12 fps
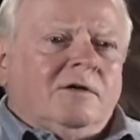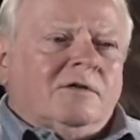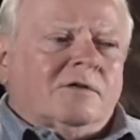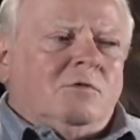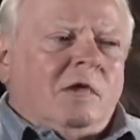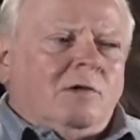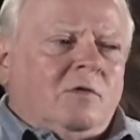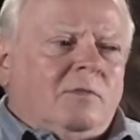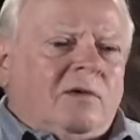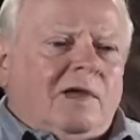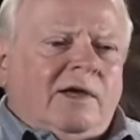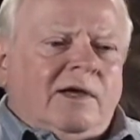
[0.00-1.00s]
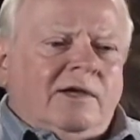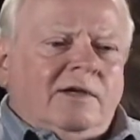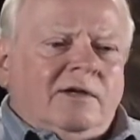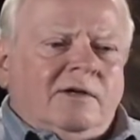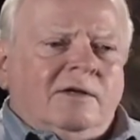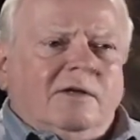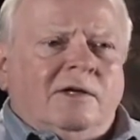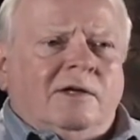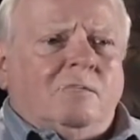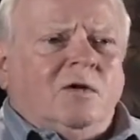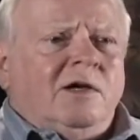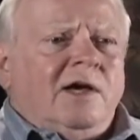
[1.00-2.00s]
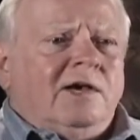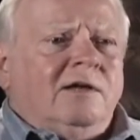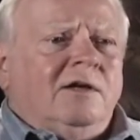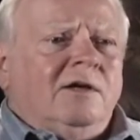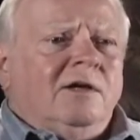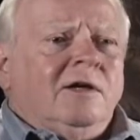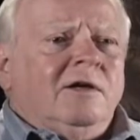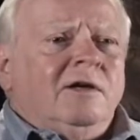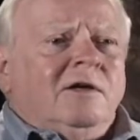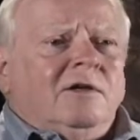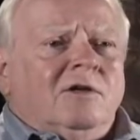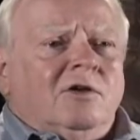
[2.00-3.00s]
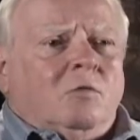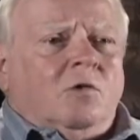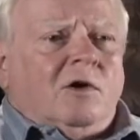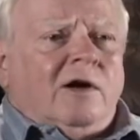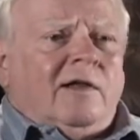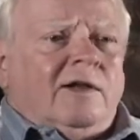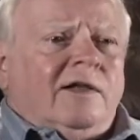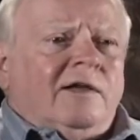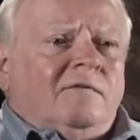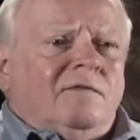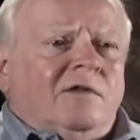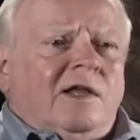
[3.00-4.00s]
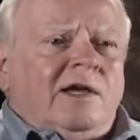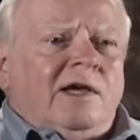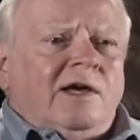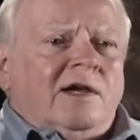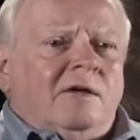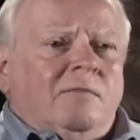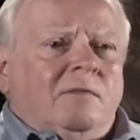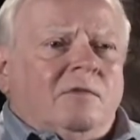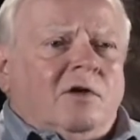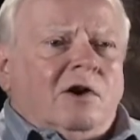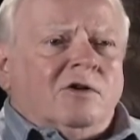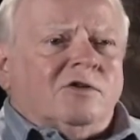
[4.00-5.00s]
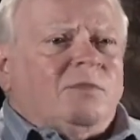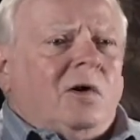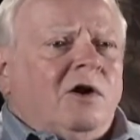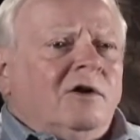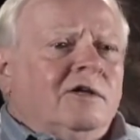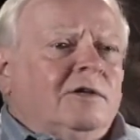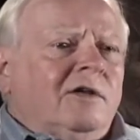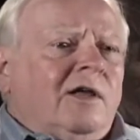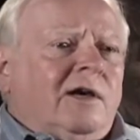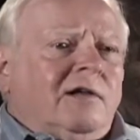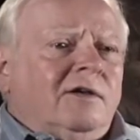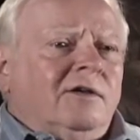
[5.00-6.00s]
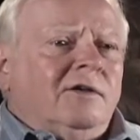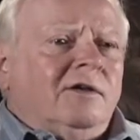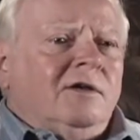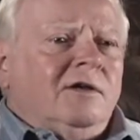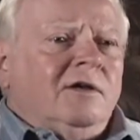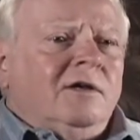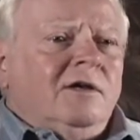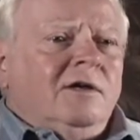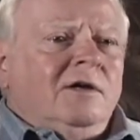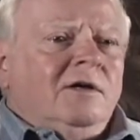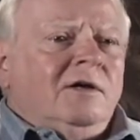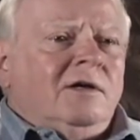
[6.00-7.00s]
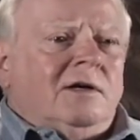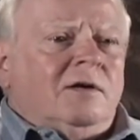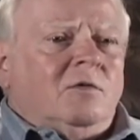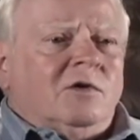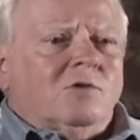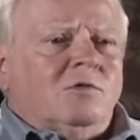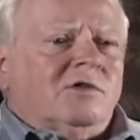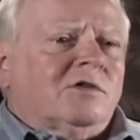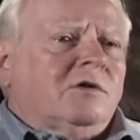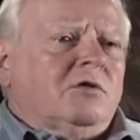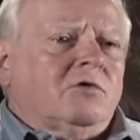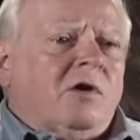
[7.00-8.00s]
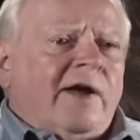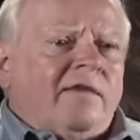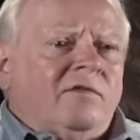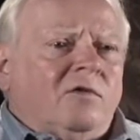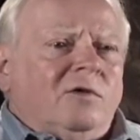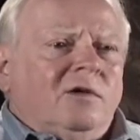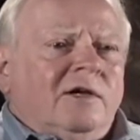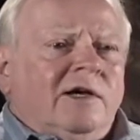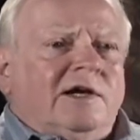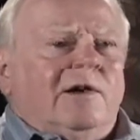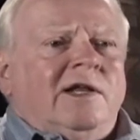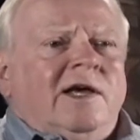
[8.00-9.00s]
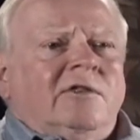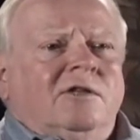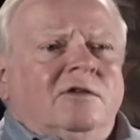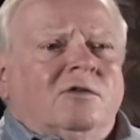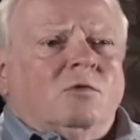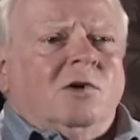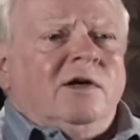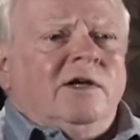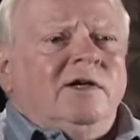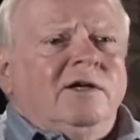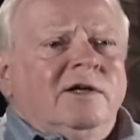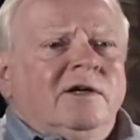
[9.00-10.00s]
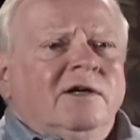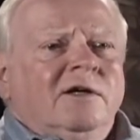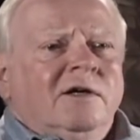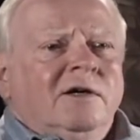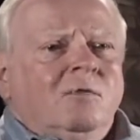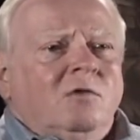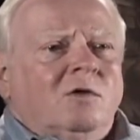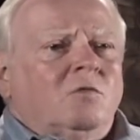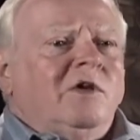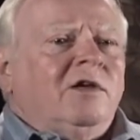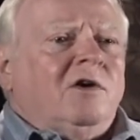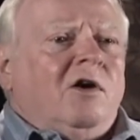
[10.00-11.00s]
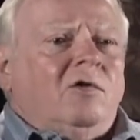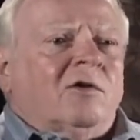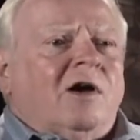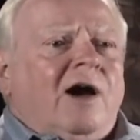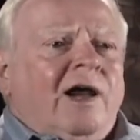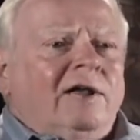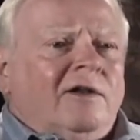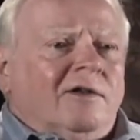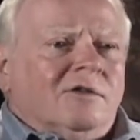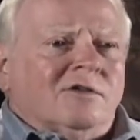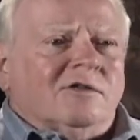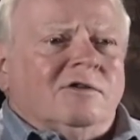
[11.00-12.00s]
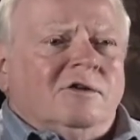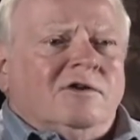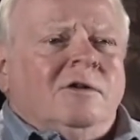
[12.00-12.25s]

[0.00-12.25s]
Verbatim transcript: So we would play, uh, we had, near where I lived, they had a large parking lot, uh, which was gravel, and it had three, what we called islands,